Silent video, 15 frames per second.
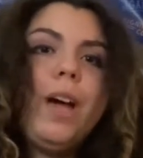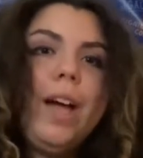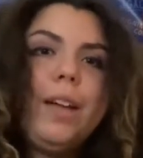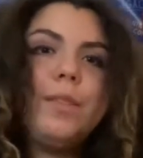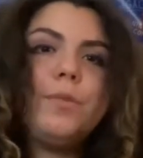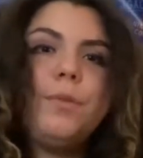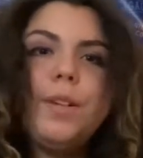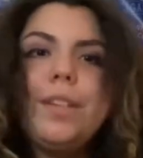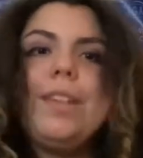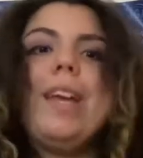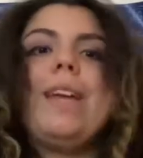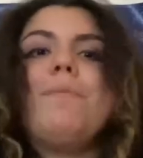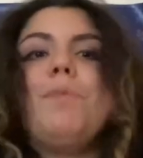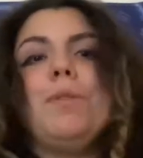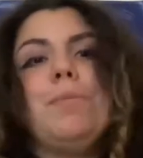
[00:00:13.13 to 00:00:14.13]
has written
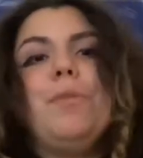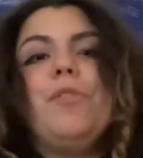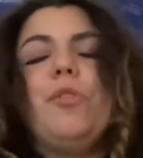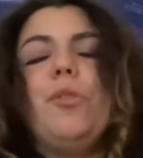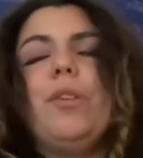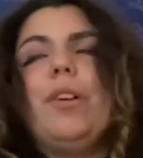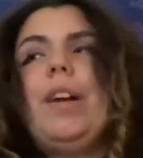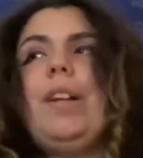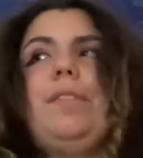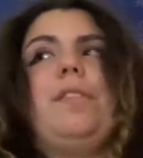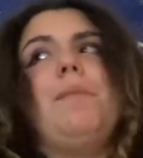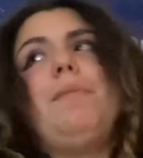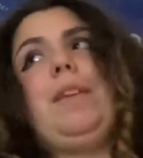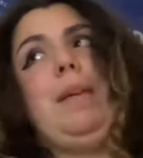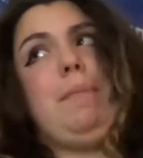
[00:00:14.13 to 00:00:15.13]
a book before. It's
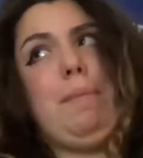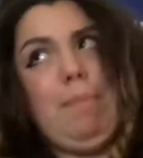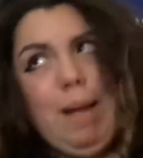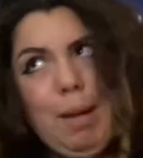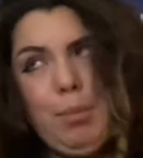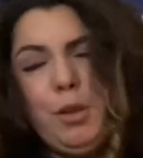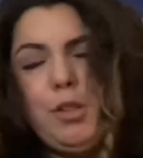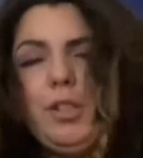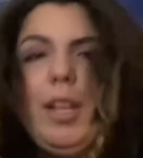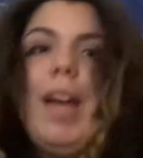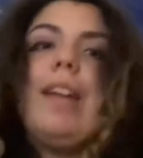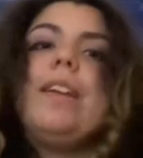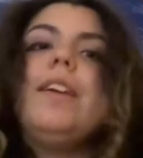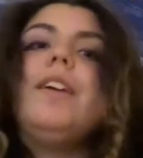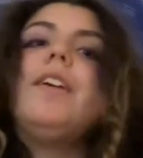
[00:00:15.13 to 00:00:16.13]
not yet been published yet.